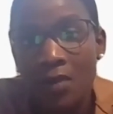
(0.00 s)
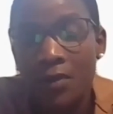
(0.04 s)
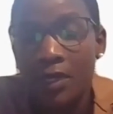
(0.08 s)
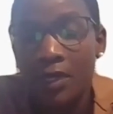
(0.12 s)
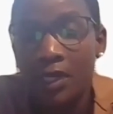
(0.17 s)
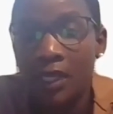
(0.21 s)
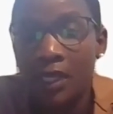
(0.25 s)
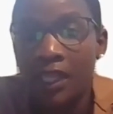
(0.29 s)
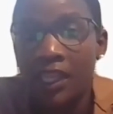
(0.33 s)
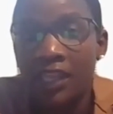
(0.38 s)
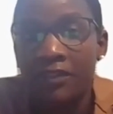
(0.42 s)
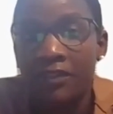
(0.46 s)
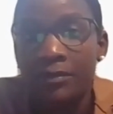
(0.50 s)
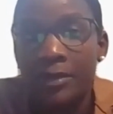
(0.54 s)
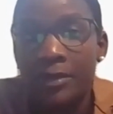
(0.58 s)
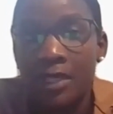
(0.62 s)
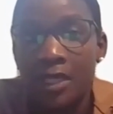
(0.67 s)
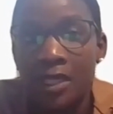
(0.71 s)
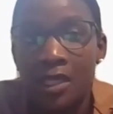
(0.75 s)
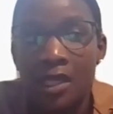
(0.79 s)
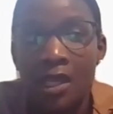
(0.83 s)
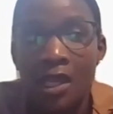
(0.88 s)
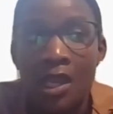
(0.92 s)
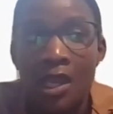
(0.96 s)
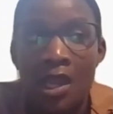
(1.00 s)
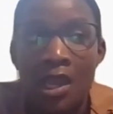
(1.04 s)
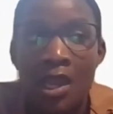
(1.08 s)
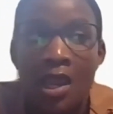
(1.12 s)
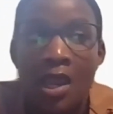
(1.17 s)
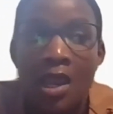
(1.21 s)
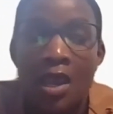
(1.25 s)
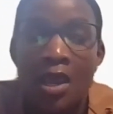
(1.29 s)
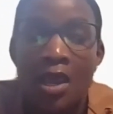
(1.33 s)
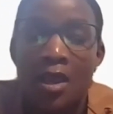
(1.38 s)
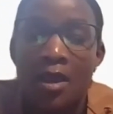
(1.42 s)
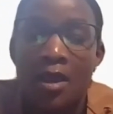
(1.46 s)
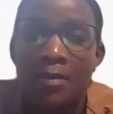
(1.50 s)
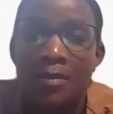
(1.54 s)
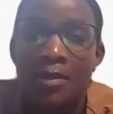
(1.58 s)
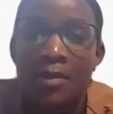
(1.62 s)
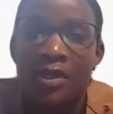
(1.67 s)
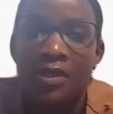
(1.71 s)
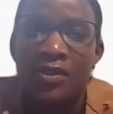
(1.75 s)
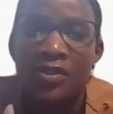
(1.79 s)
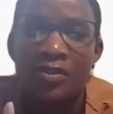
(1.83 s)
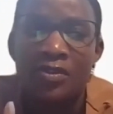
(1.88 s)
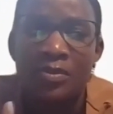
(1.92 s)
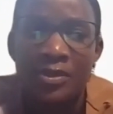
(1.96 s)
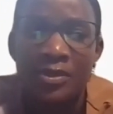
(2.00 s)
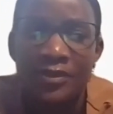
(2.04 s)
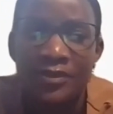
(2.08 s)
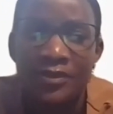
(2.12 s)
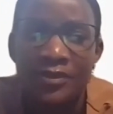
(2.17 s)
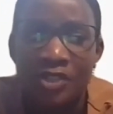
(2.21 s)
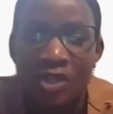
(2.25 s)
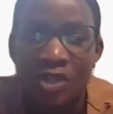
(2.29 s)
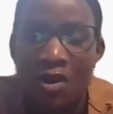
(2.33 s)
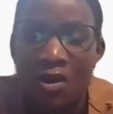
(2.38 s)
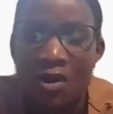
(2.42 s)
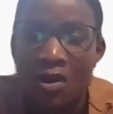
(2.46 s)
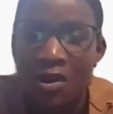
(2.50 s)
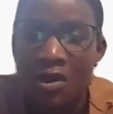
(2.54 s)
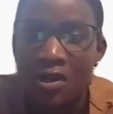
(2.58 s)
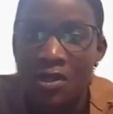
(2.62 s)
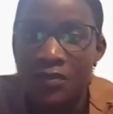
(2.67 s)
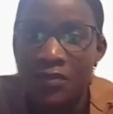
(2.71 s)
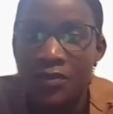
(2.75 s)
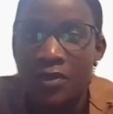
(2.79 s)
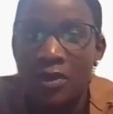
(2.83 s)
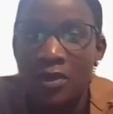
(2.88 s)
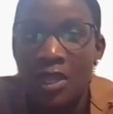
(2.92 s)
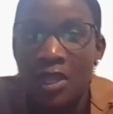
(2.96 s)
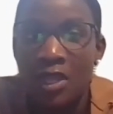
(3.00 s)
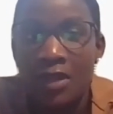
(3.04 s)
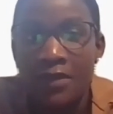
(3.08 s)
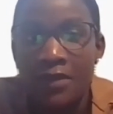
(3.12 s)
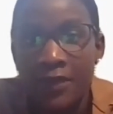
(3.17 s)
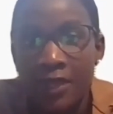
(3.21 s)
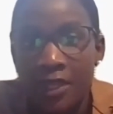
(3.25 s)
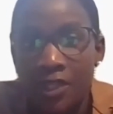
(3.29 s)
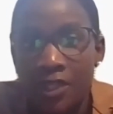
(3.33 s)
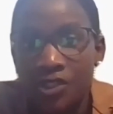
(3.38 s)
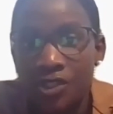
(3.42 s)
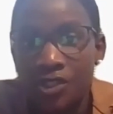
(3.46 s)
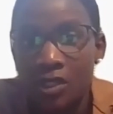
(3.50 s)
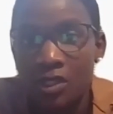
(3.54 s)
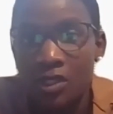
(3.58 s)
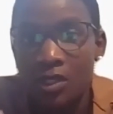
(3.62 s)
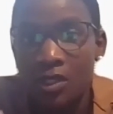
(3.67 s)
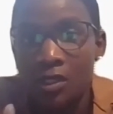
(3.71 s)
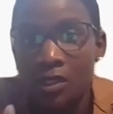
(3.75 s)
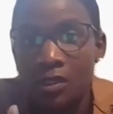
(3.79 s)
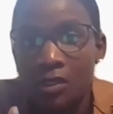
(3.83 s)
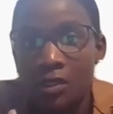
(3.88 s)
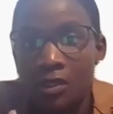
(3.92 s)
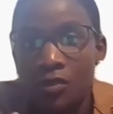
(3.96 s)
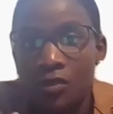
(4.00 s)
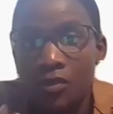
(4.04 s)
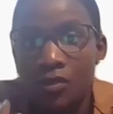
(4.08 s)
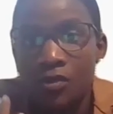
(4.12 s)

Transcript: And it gave me a little bit of charge for innovation and